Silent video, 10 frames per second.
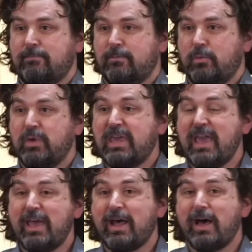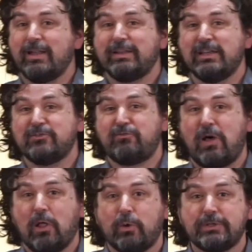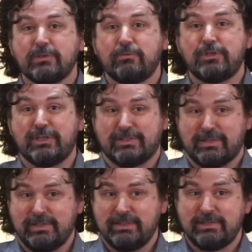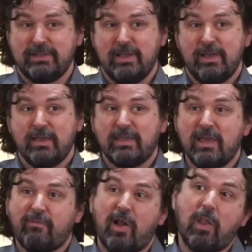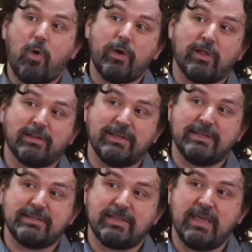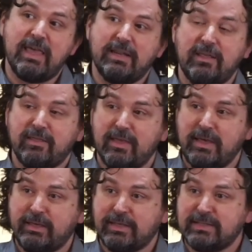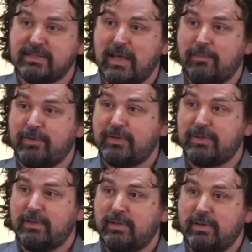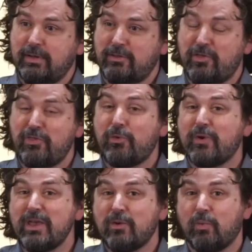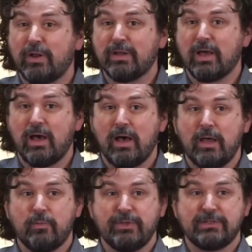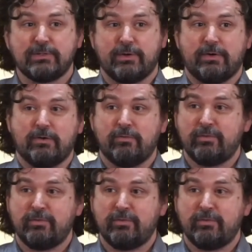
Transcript: We cannot, as followers of Jesus, give our loyalties to anything except the three-in-one God we serve.